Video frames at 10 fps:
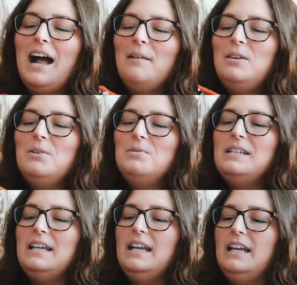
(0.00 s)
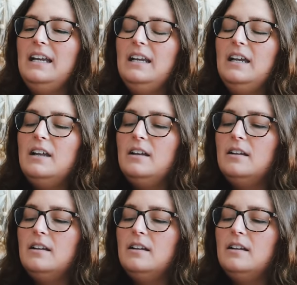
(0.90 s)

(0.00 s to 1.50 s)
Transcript: I'm using